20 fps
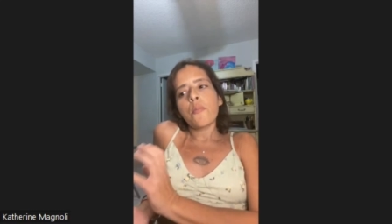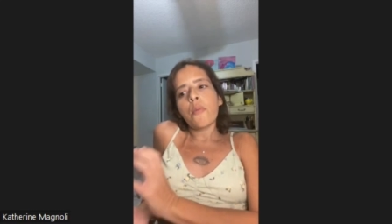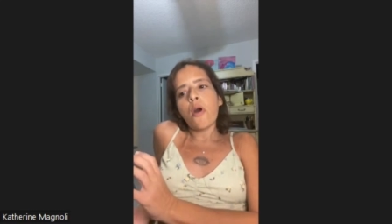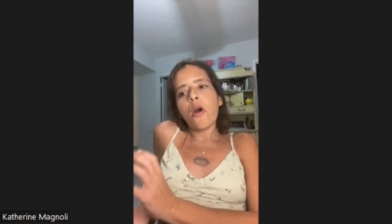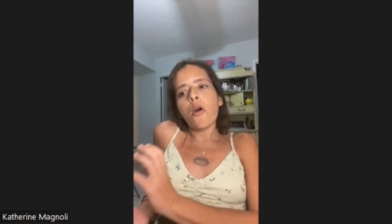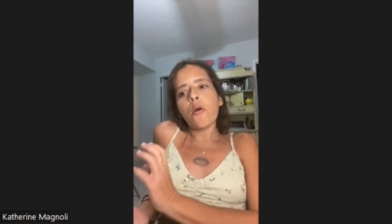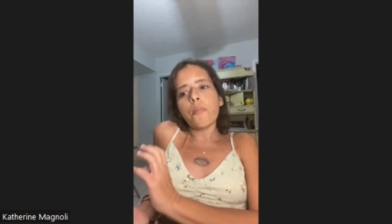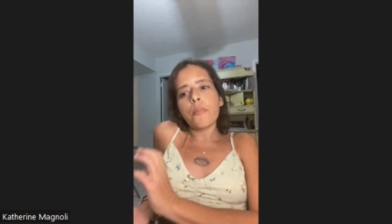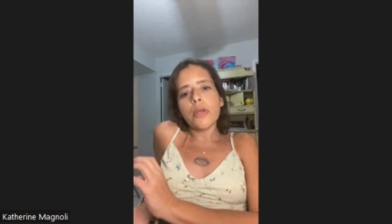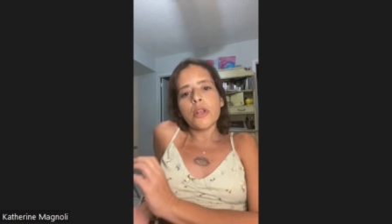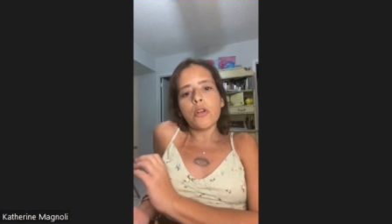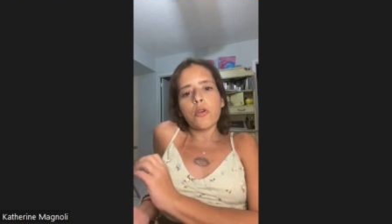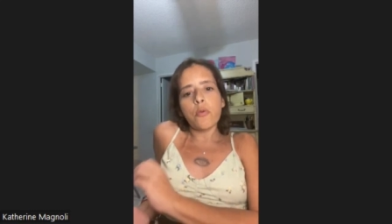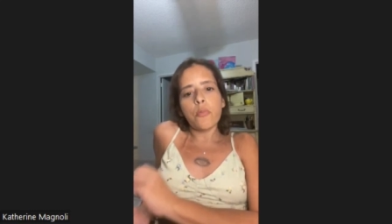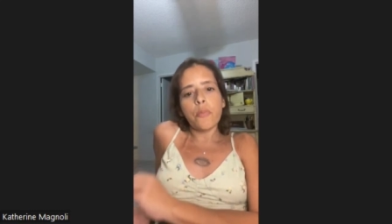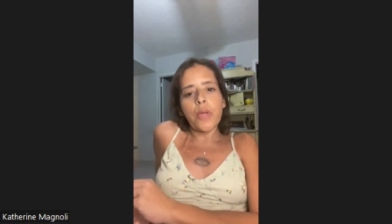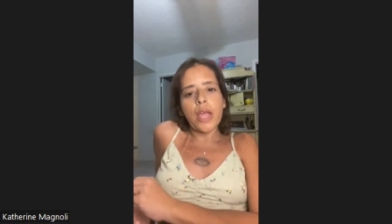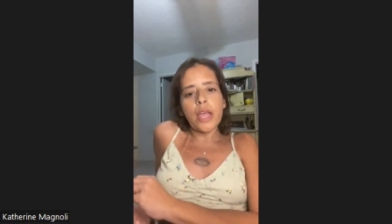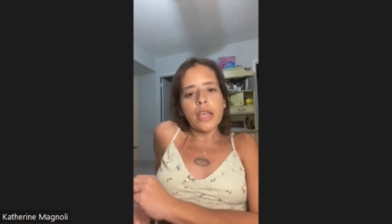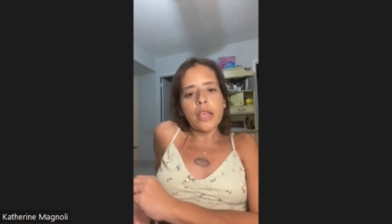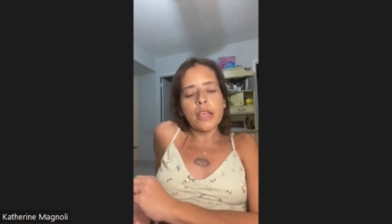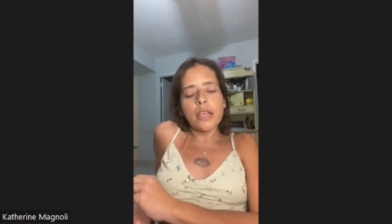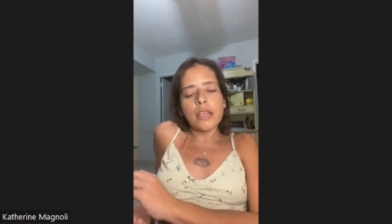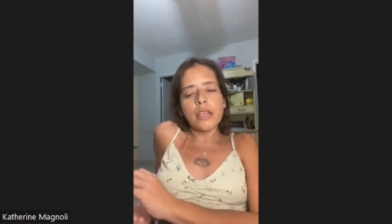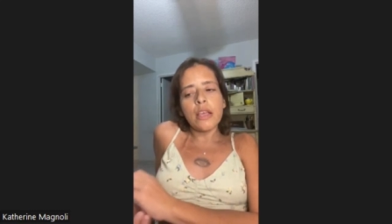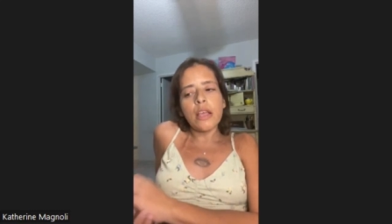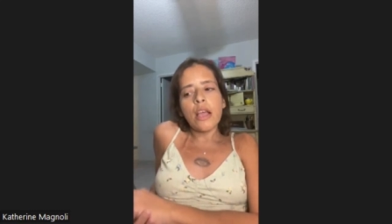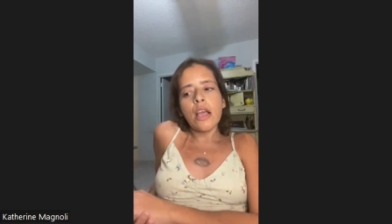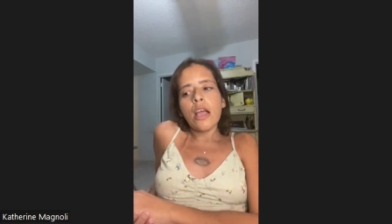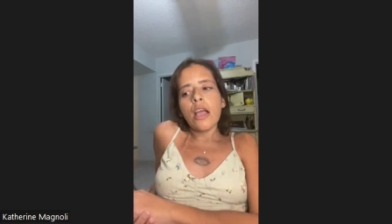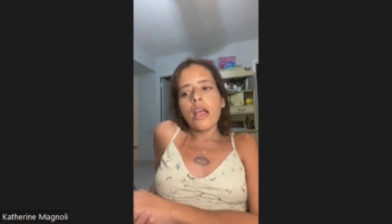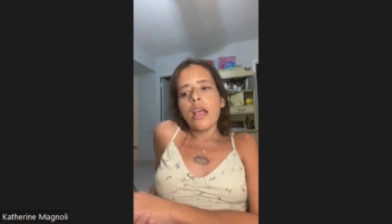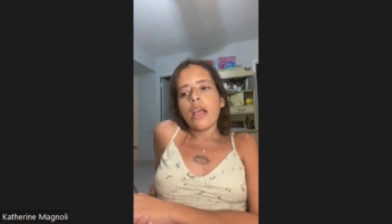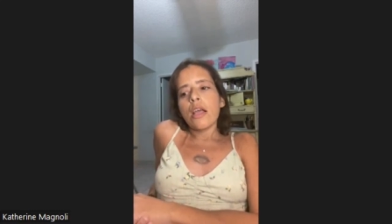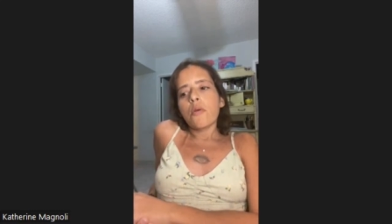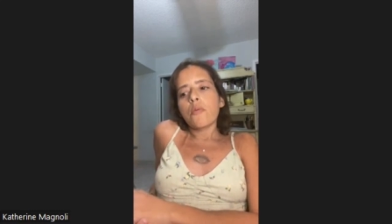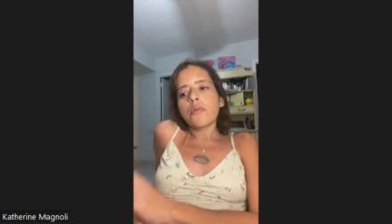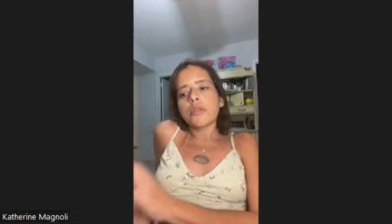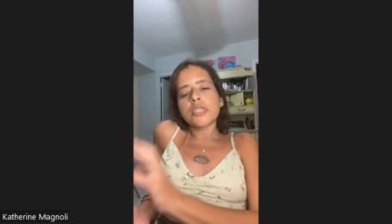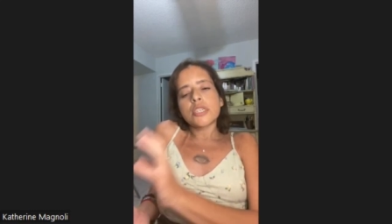palmetto bay
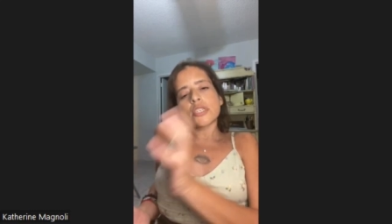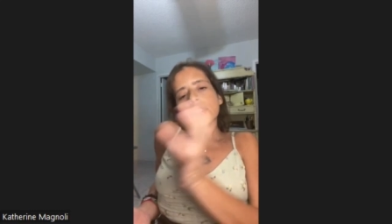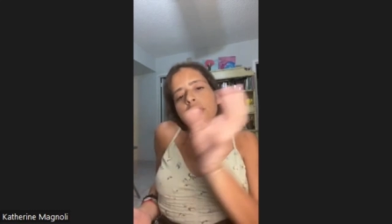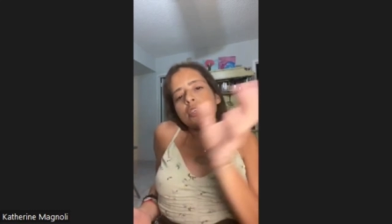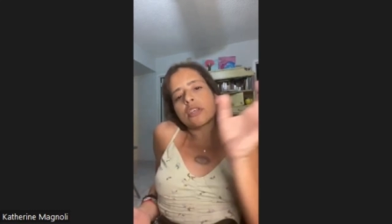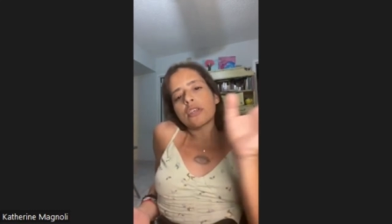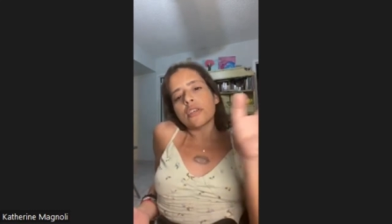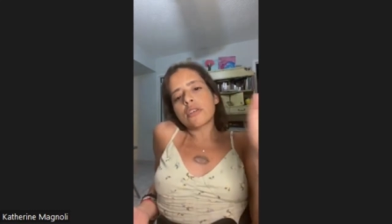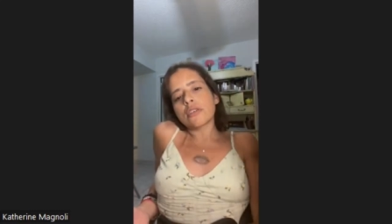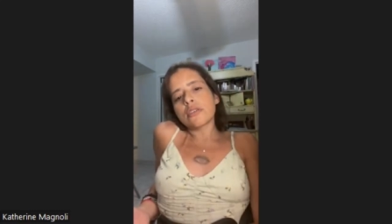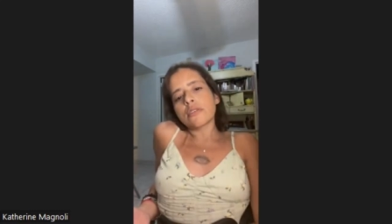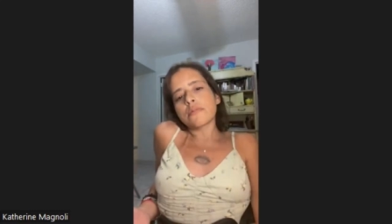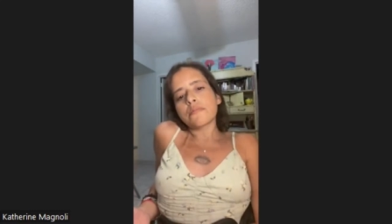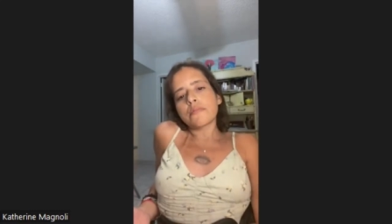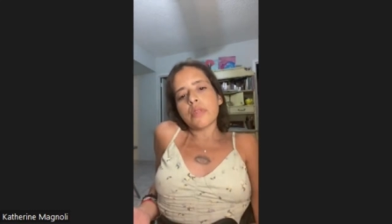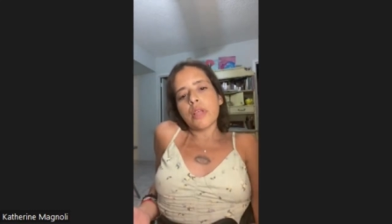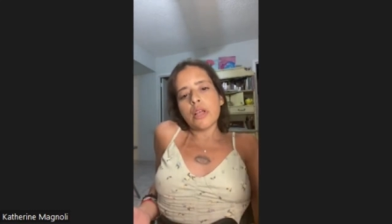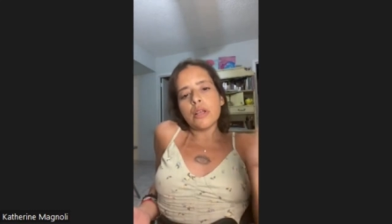which is a,